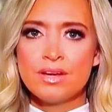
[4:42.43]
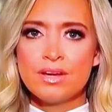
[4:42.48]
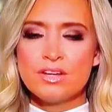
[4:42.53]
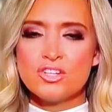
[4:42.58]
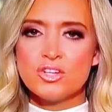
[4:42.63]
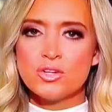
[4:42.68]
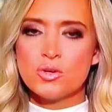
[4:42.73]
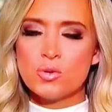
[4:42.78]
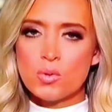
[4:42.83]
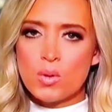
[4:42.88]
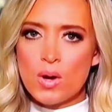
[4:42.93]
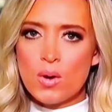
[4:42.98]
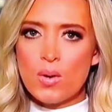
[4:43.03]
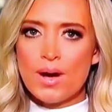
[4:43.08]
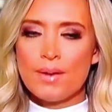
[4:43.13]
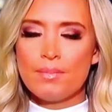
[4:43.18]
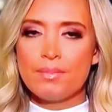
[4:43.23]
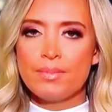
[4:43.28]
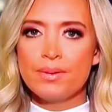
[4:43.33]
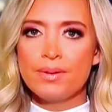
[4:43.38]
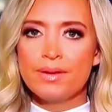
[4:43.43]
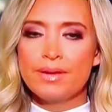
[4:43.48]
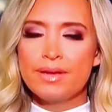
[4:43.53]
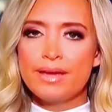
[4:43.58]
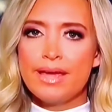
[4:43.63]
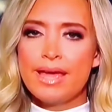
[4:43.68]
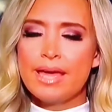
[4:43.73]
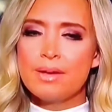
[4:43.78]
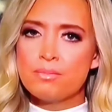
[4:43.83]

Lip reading: to grow up in